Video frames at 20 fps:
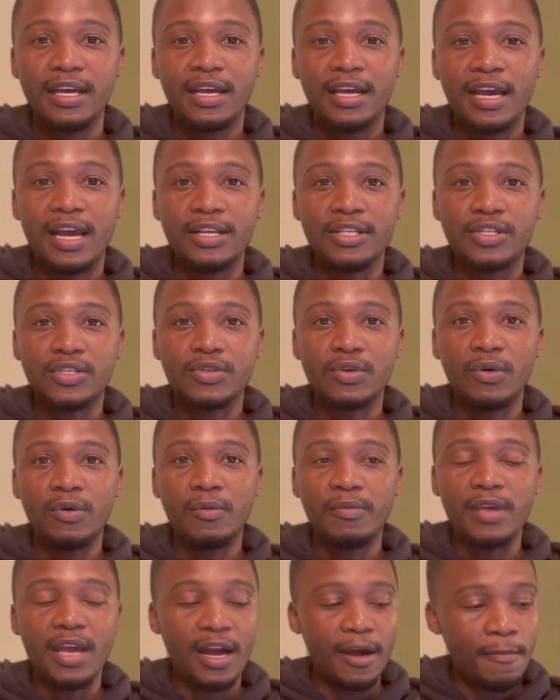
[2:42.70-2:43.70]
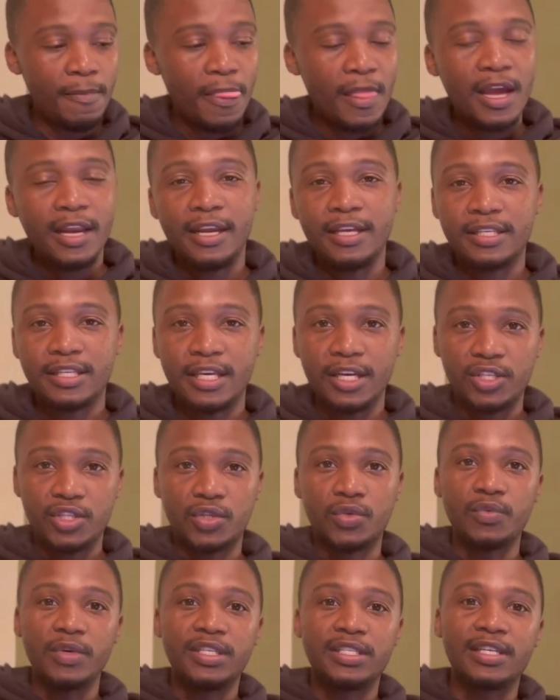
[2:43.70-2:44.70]
and so yeah let's get
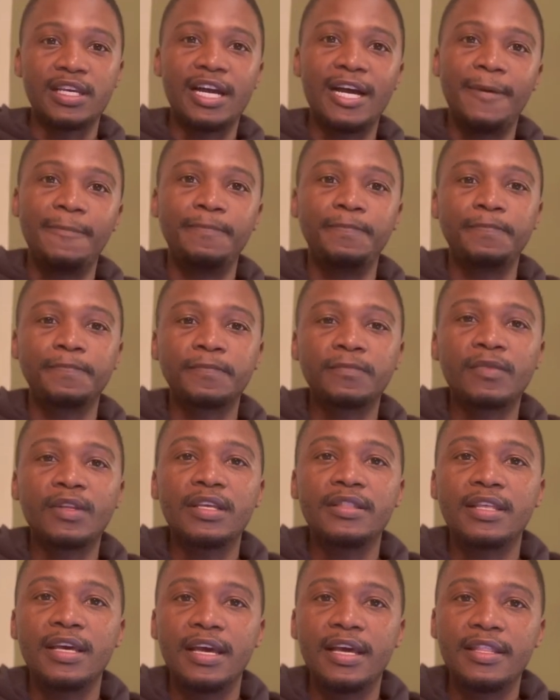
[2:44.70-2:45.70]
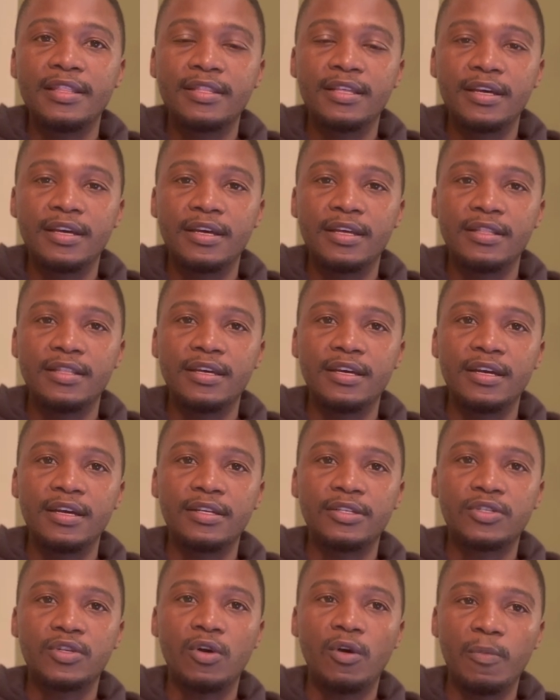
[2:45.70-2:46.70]
to it um, the, the the
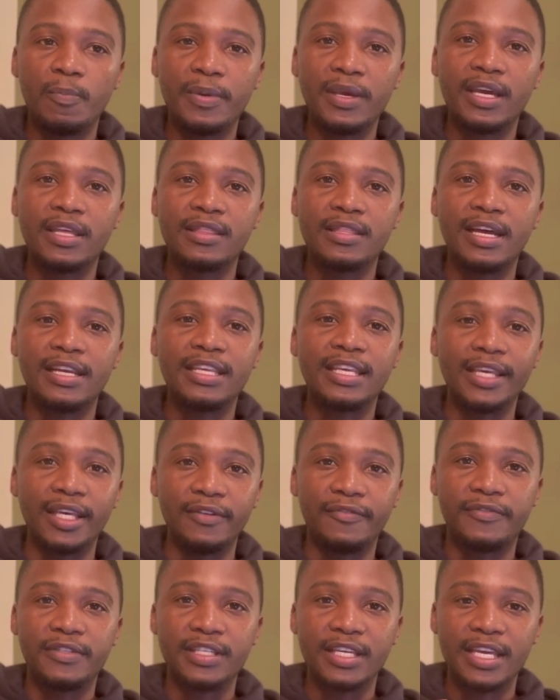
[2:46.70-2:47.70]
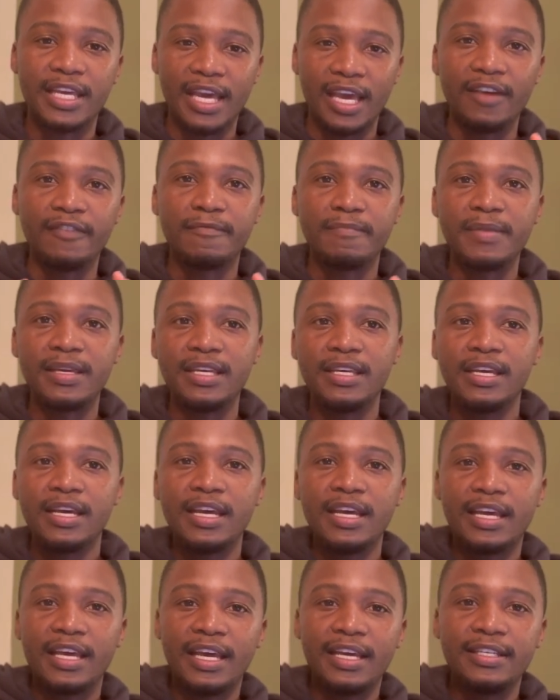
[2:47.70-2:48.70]
topic that gift gave me
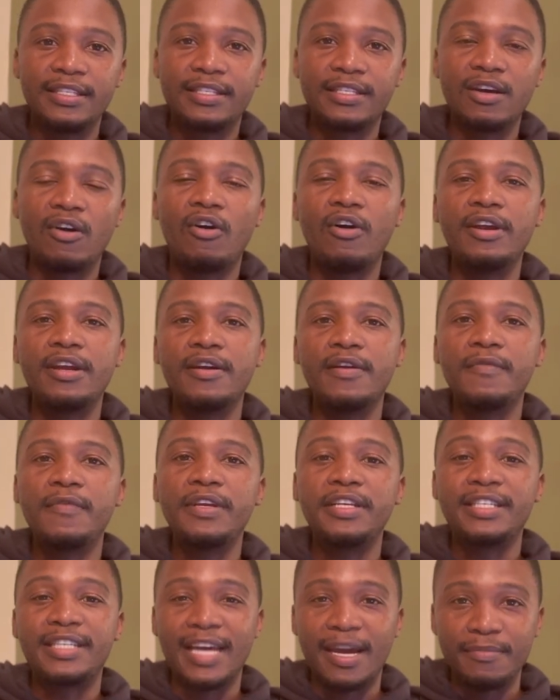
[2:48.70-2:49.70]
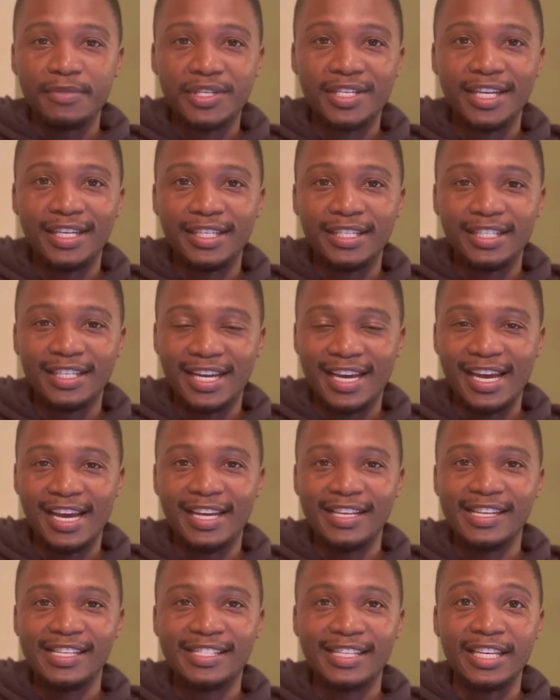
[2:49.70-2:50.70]
is on redemption uh,
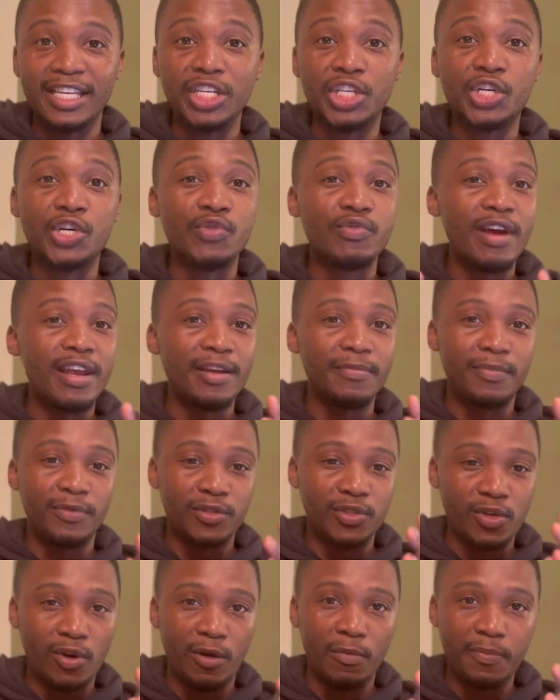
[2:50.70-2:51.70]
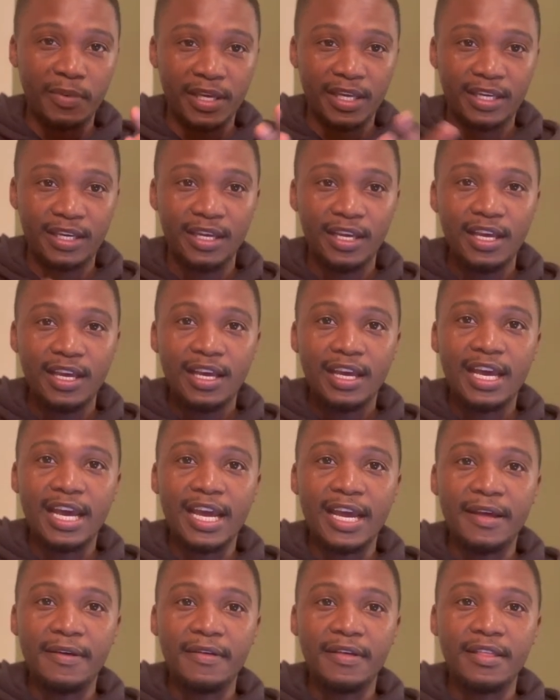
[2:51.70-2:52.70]
it's an incredible topic
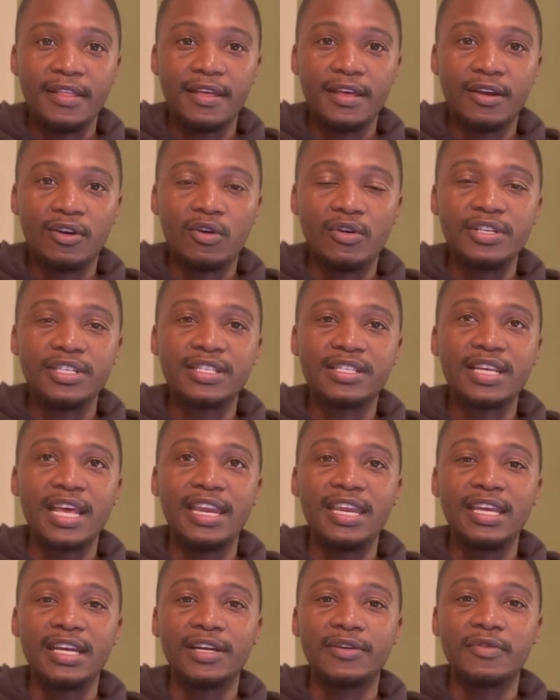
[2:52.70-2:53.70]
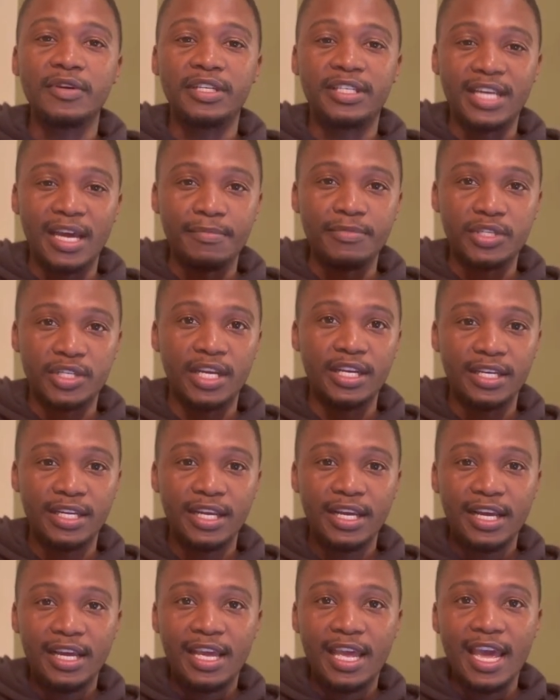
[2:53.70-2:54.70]
uh, concerning redemption.
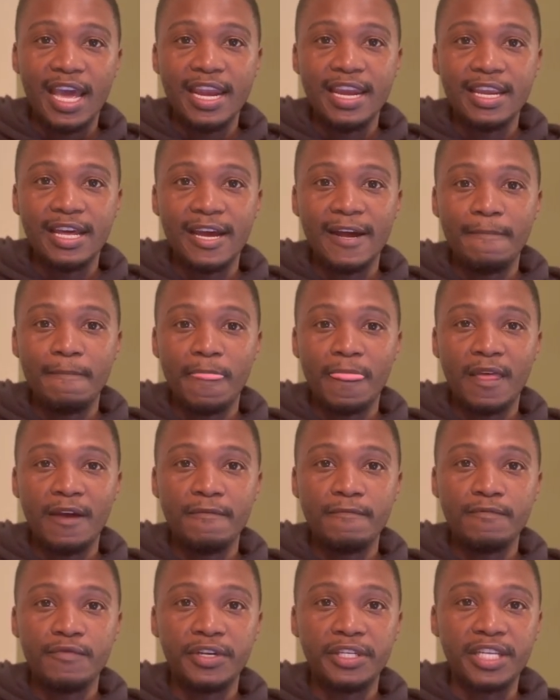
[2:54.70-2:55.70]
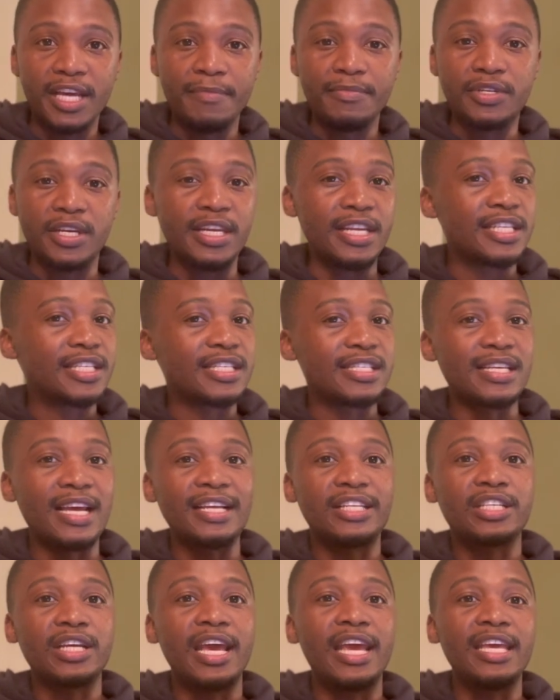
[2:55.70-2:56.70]
And um, redemption is
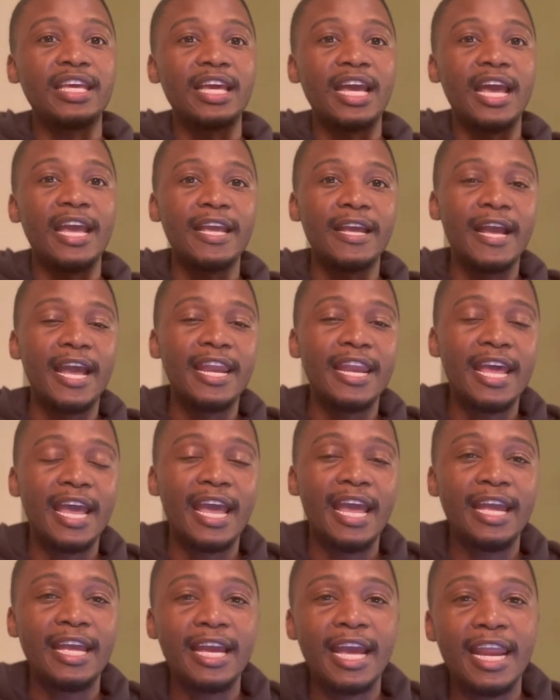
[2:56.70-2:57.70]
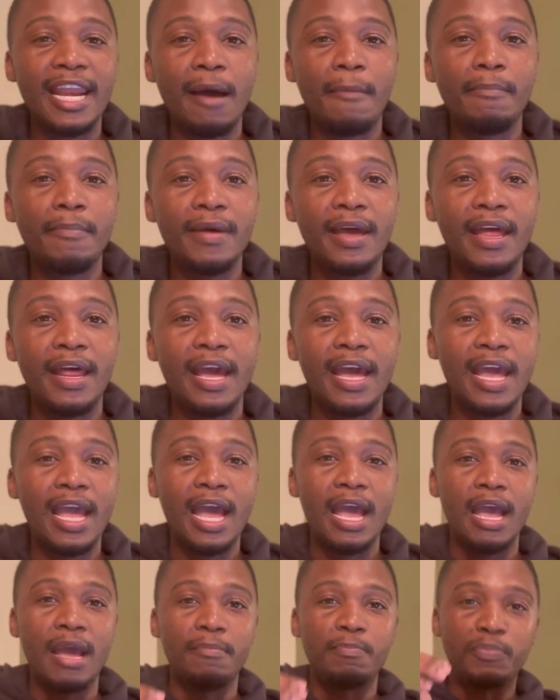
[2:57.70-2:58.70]
such a, a, a,
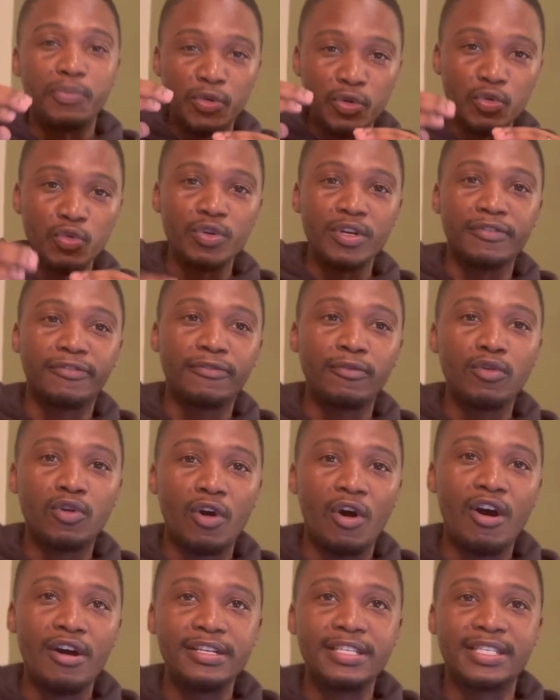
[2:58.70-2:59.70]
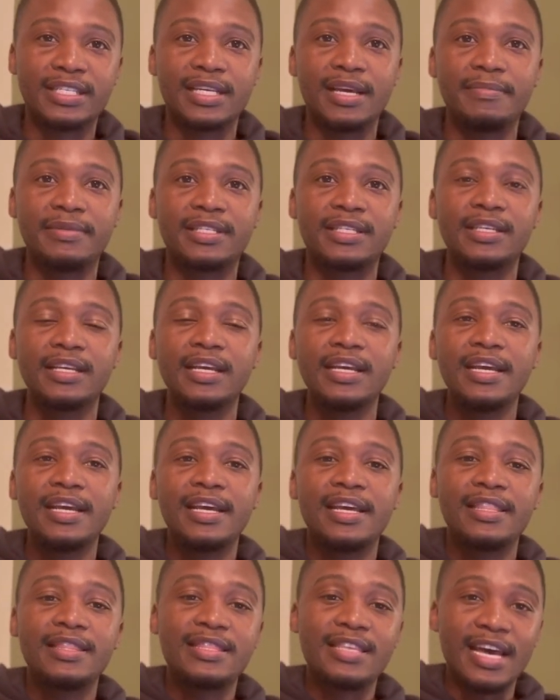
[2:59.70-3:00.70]
a, a, beautiful concept
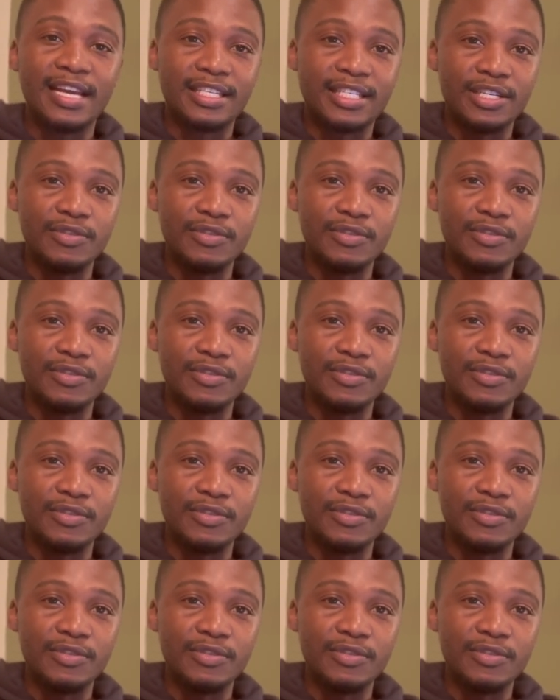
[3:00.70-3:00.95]
that